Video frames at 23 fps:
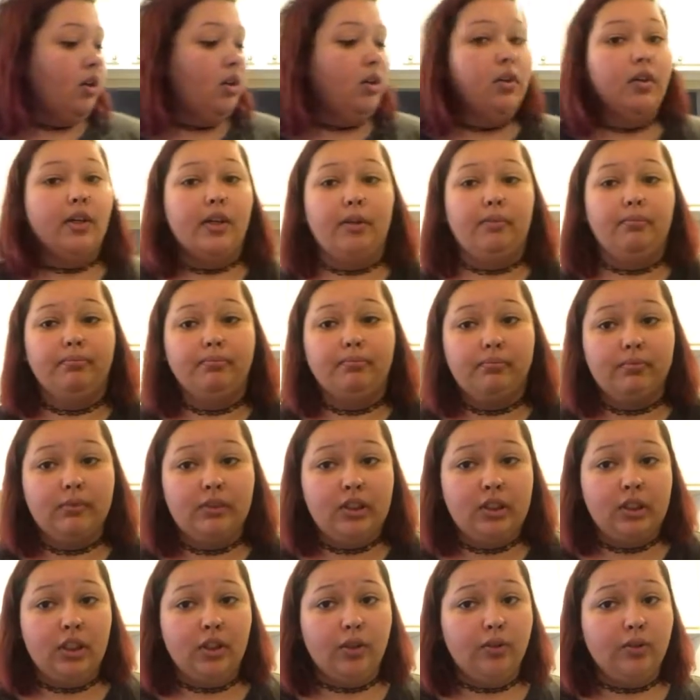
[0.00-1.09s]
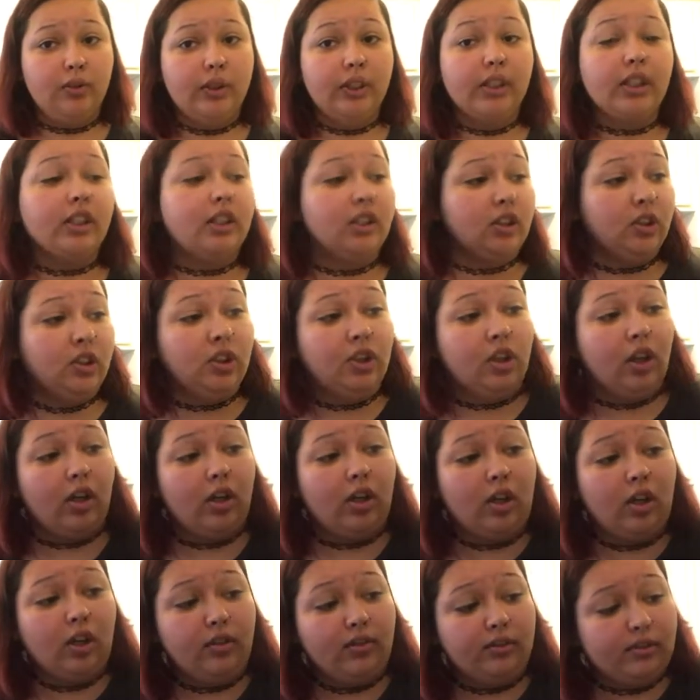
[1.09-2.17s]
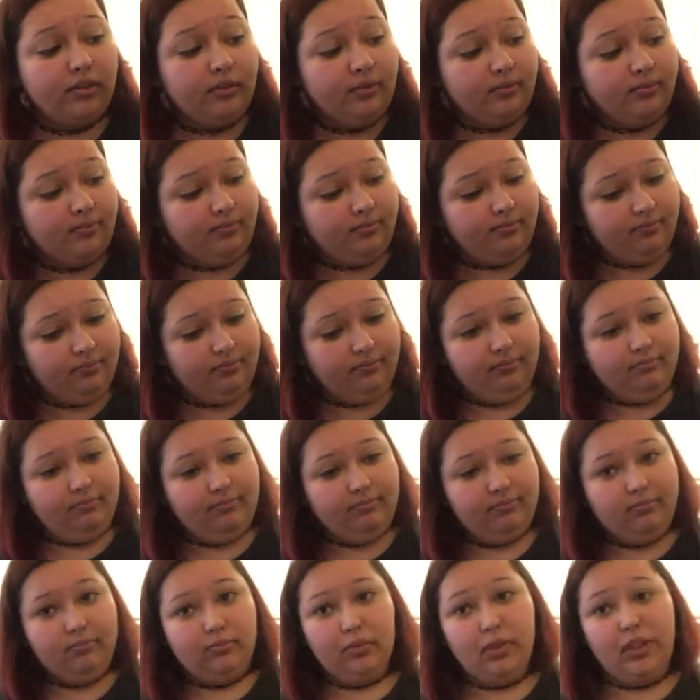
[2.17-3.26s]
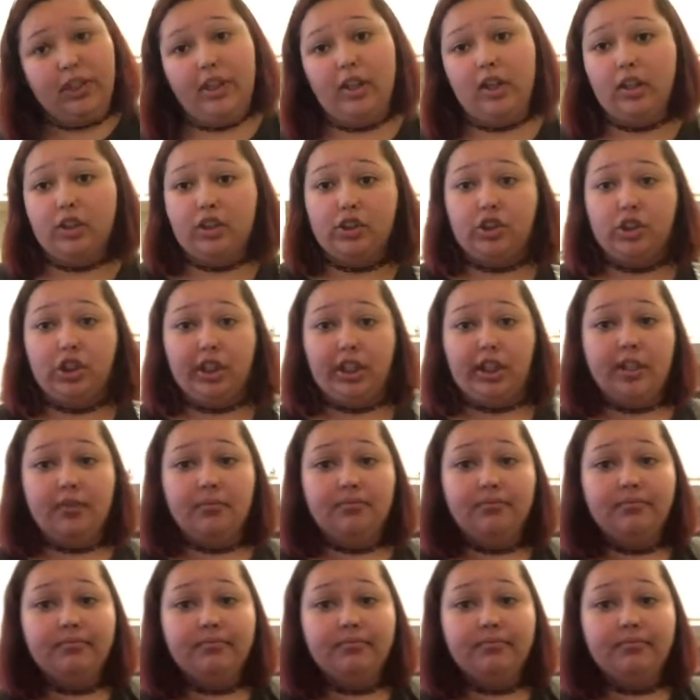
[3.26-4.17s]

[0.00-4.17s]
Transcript: Okay, so we're gonna start off with our chicken.